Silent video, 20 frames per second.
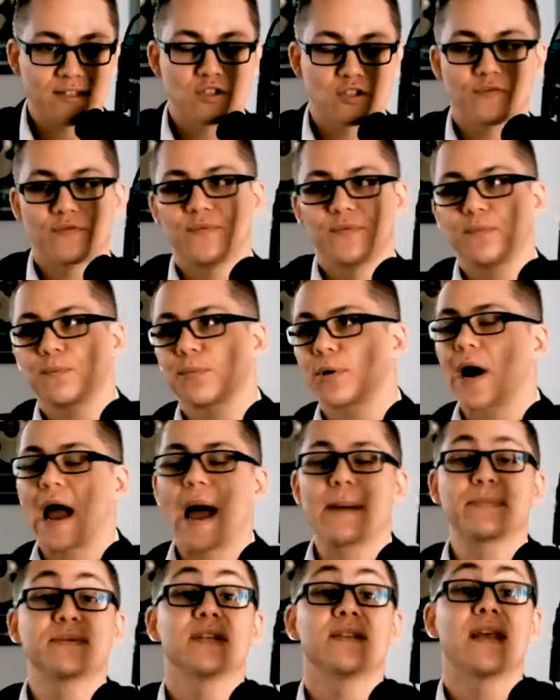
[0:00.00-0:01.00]
So if
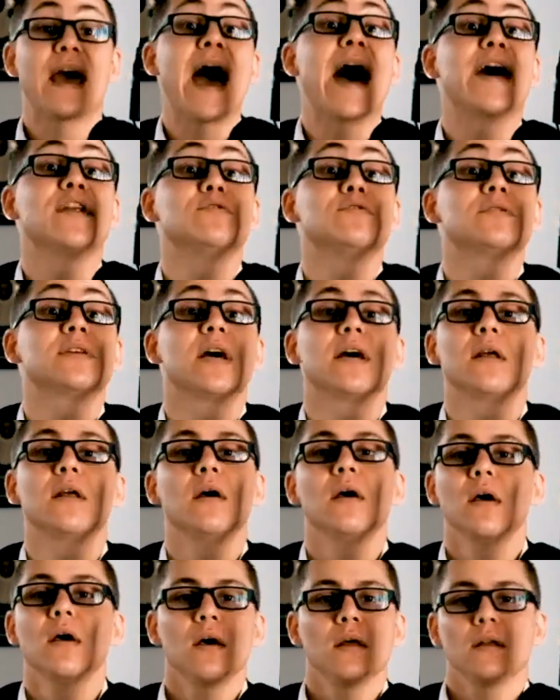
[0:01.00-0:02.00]
perhaps in the ad you said,
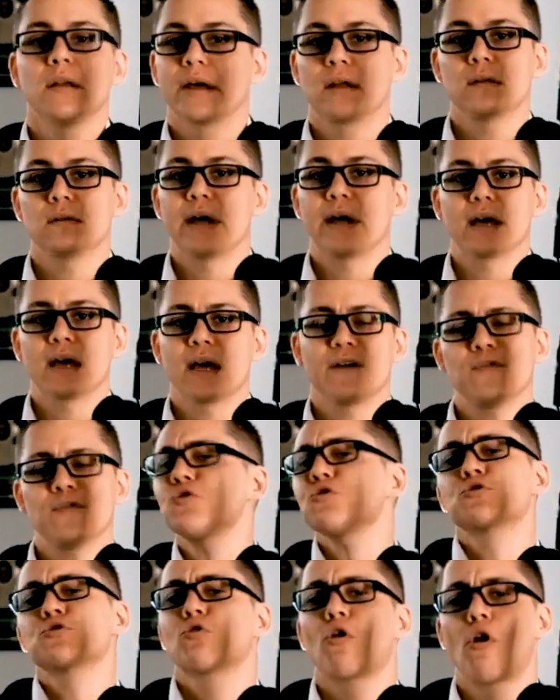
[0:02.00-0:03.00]
like if you're
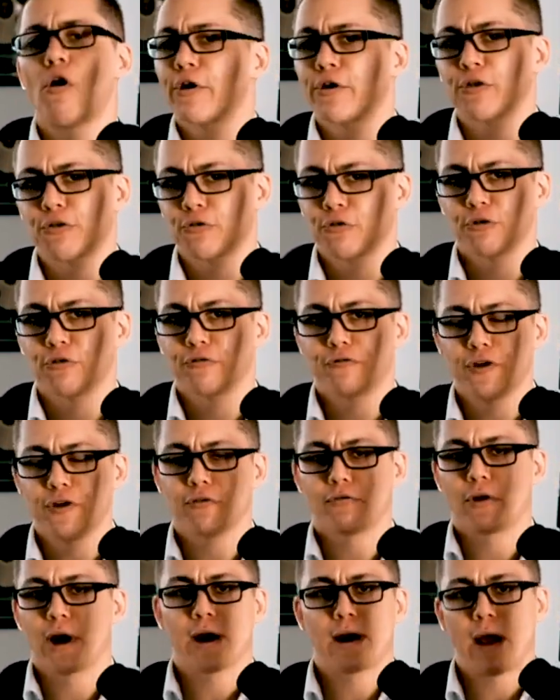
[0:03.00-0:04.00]
scrolling through your feed
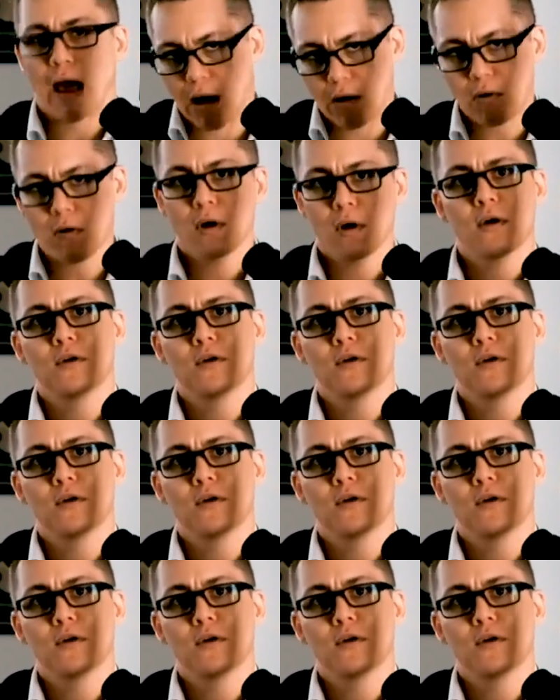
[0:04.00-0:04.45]
right now,